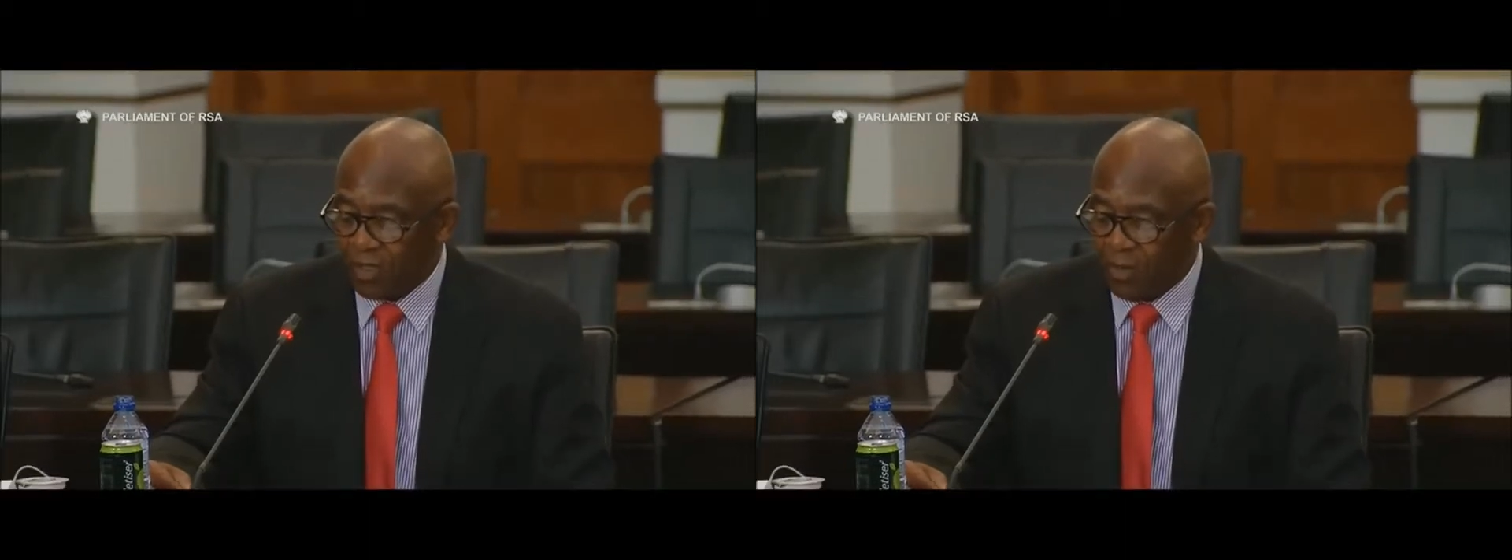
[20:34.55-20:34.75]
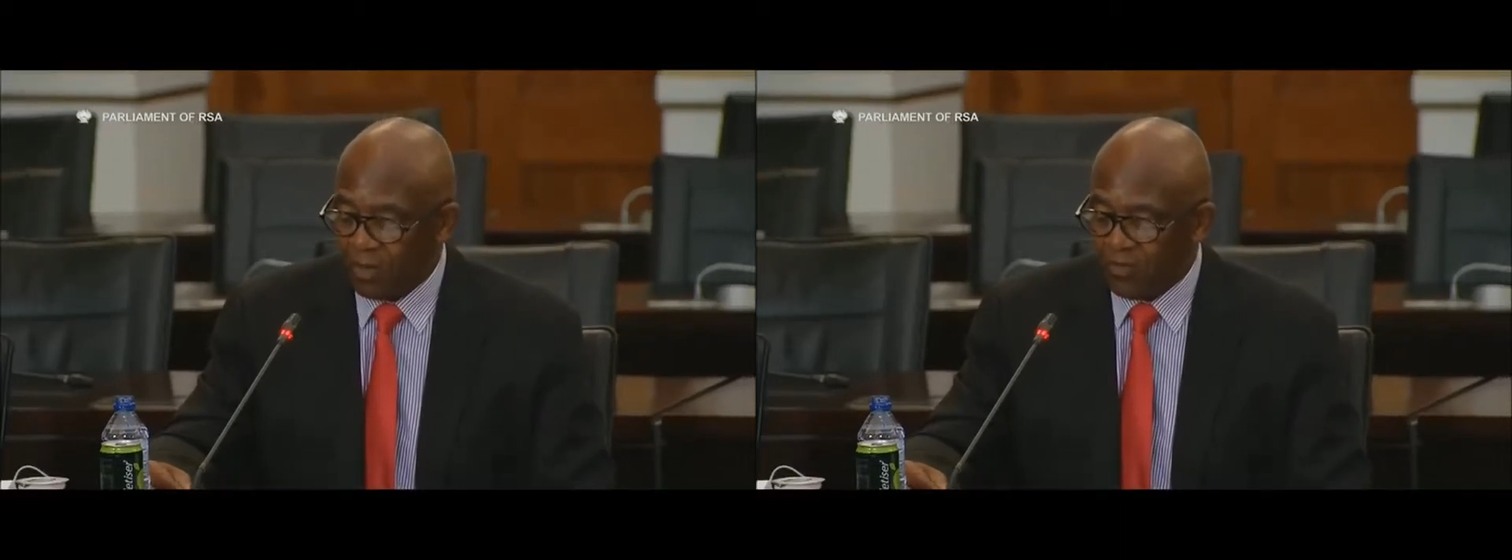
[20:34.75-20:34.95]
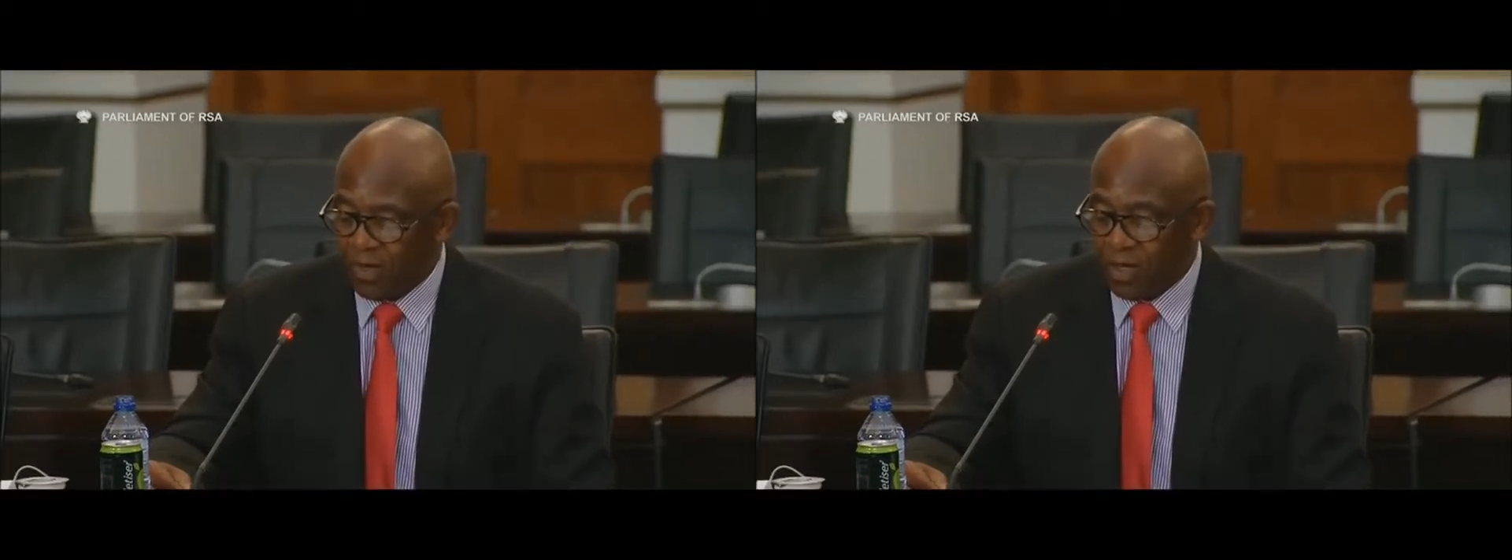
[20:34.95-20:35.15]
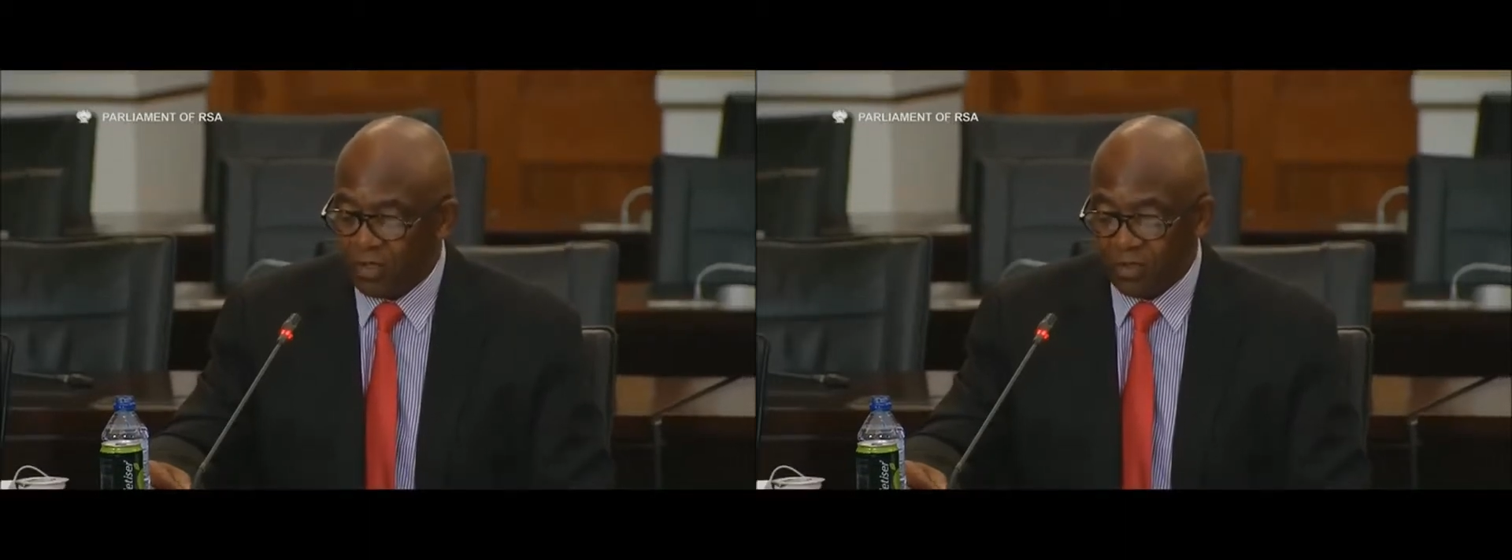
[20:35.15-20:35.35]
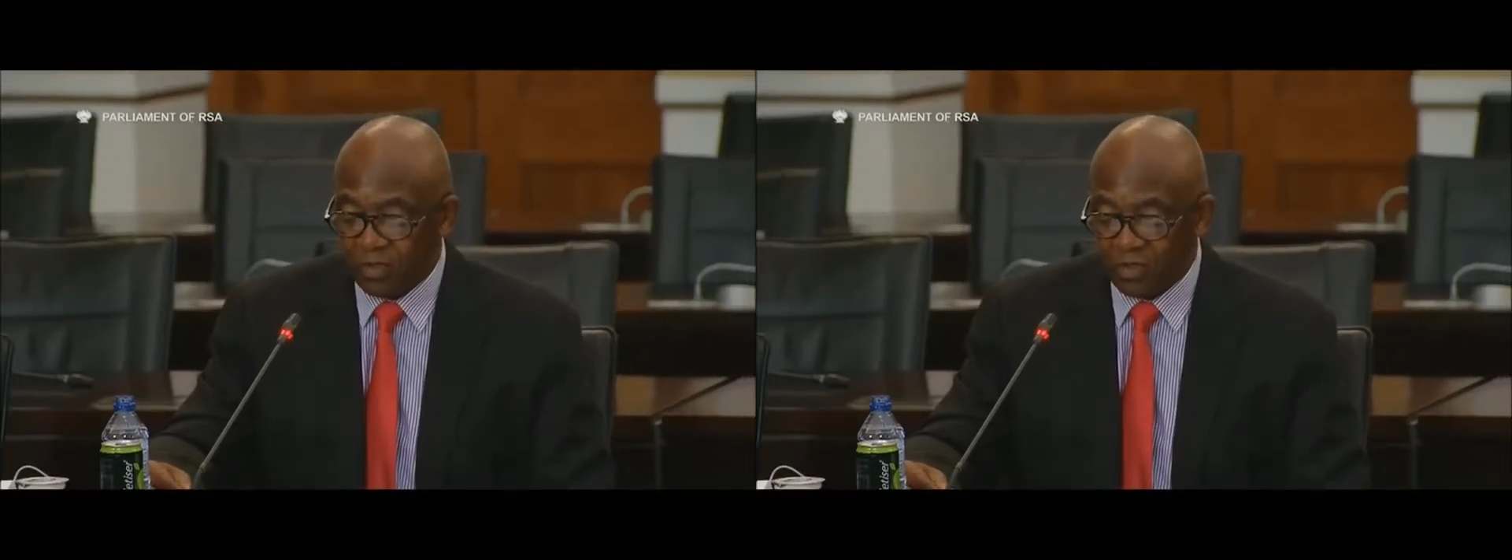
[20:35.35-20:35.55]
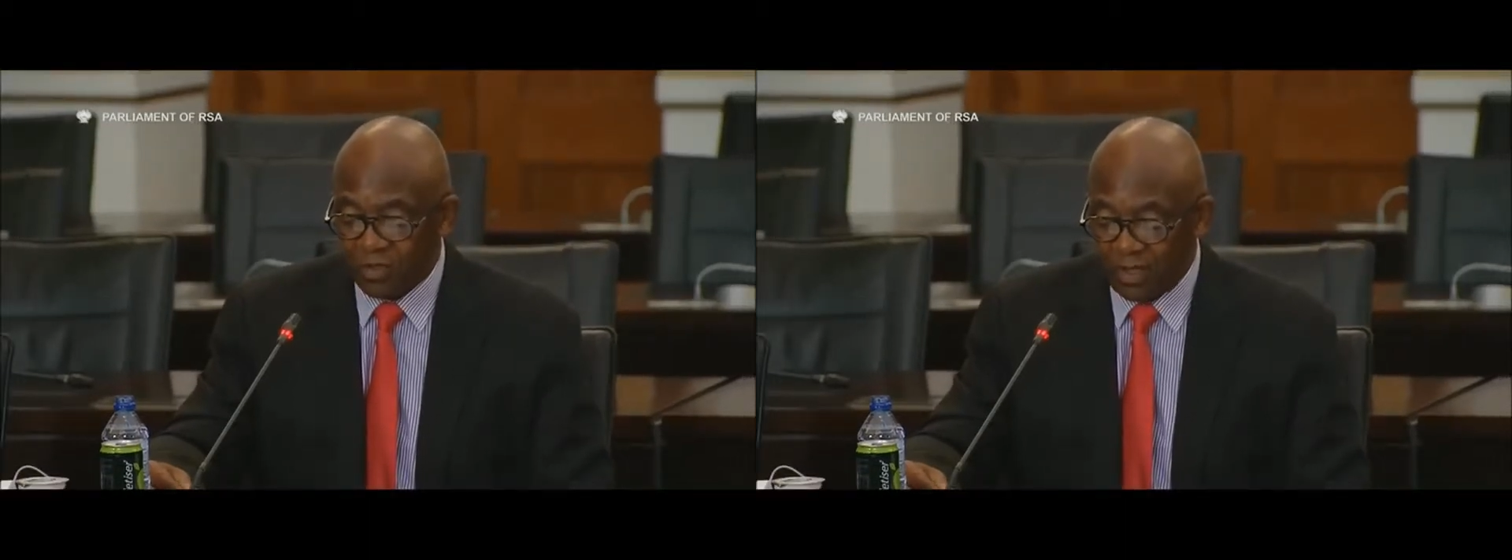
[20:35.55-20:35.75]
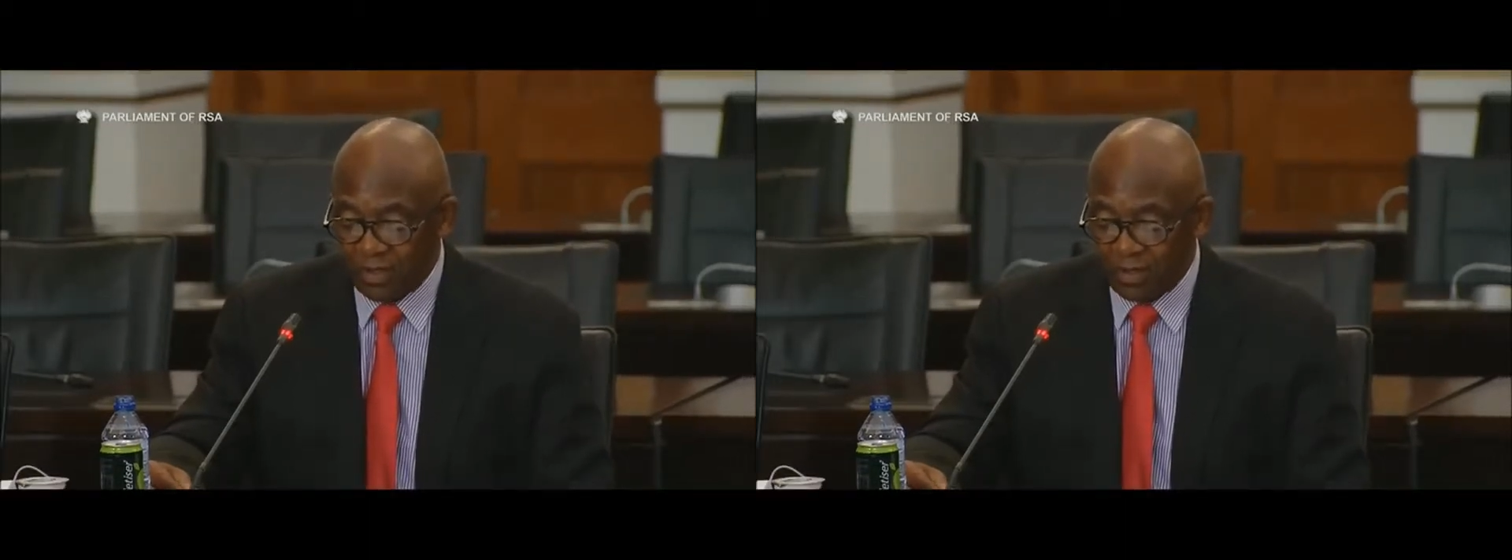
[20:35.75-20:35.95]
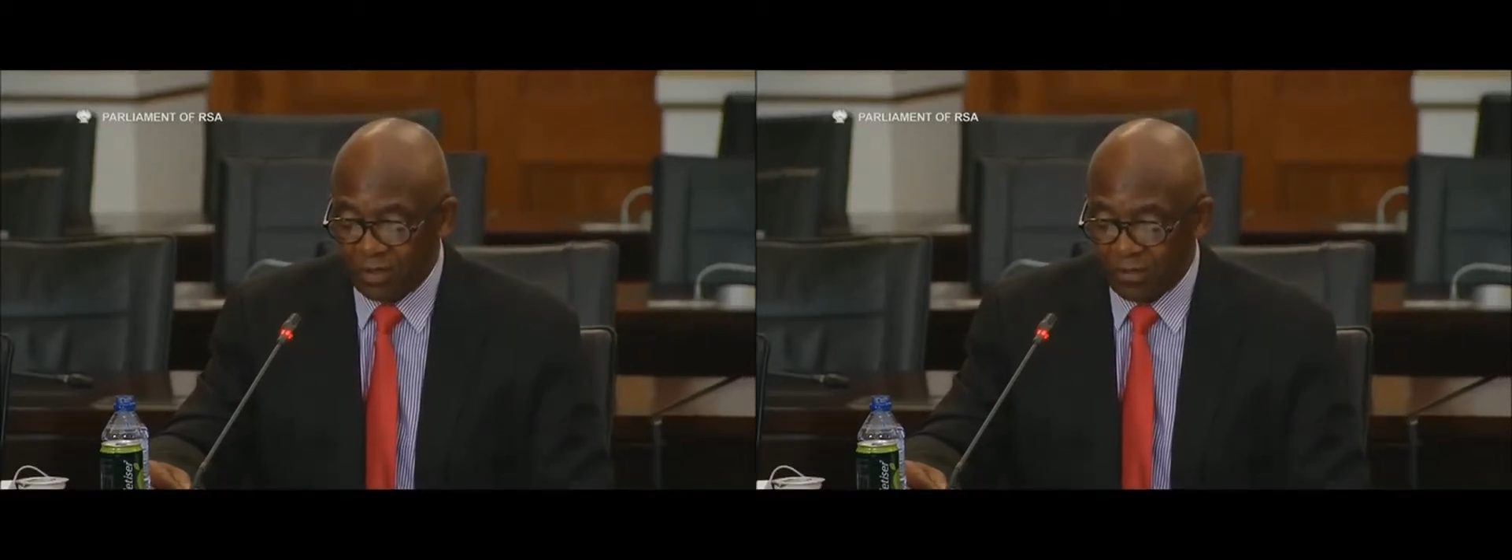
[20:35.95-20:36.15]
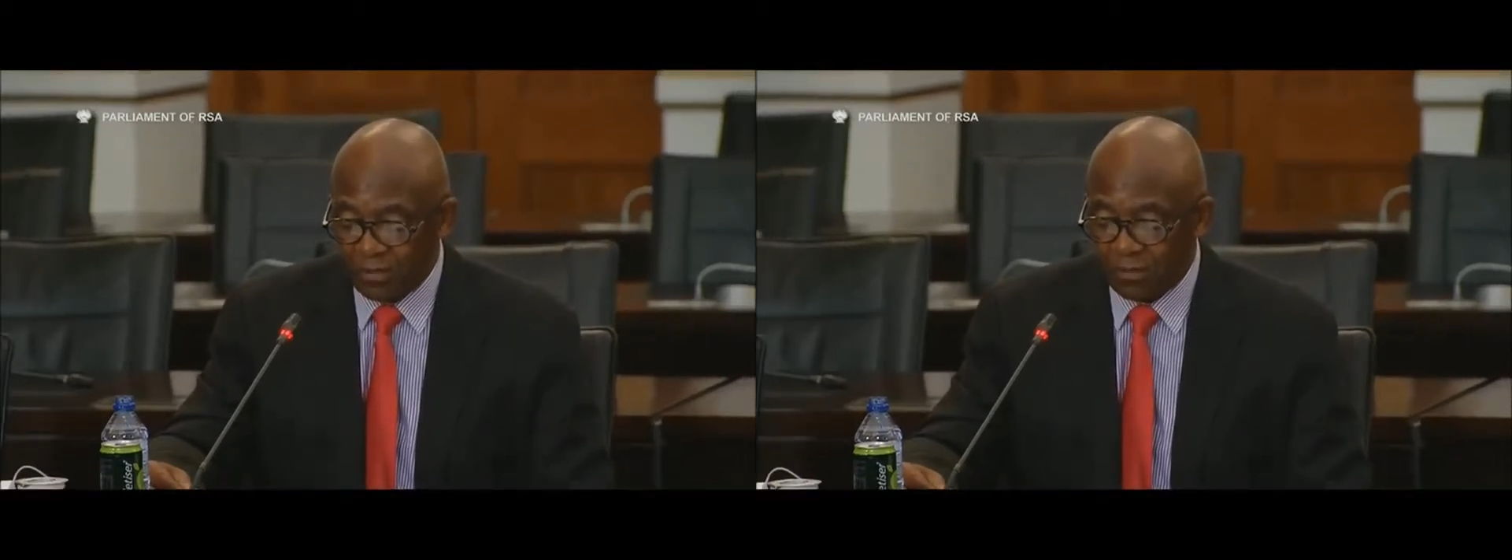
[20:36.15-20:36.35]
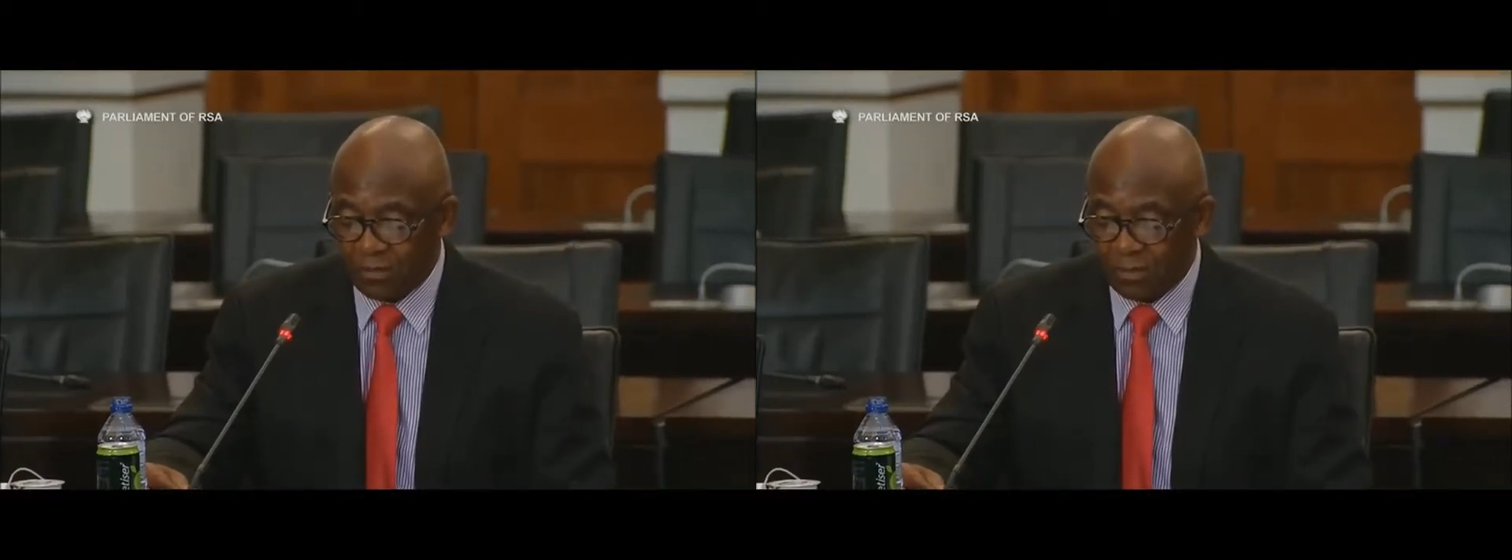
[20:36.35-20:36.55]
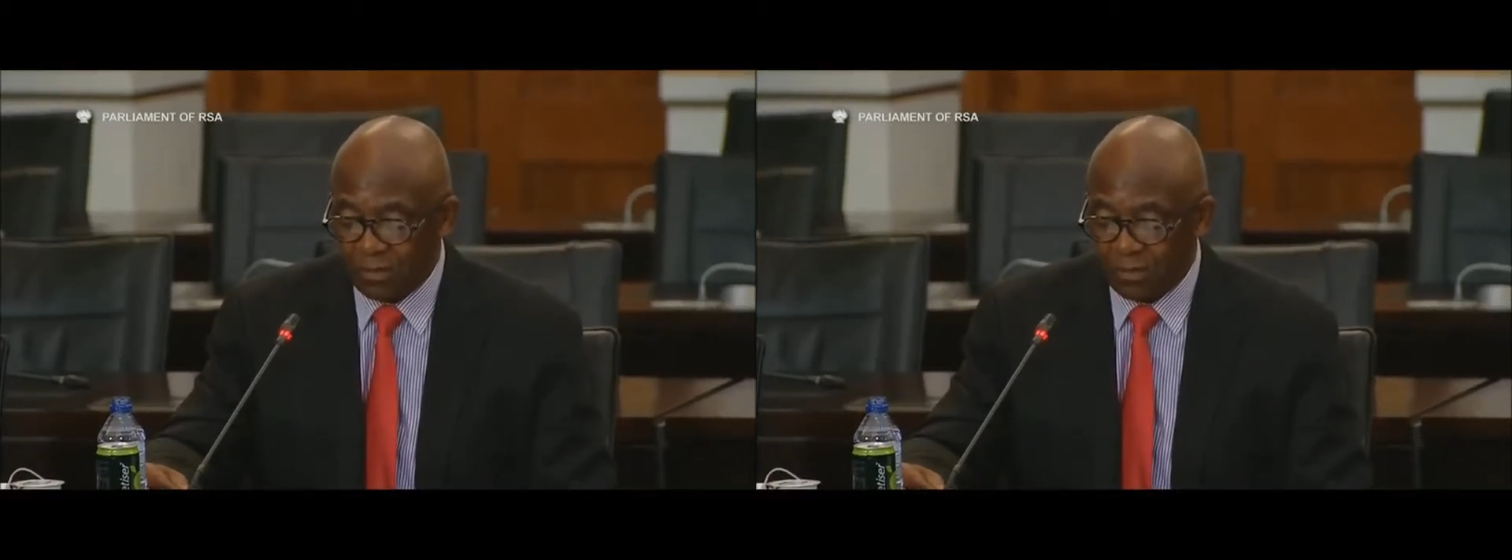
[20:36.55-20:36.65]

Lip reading: of Eskom's financial stress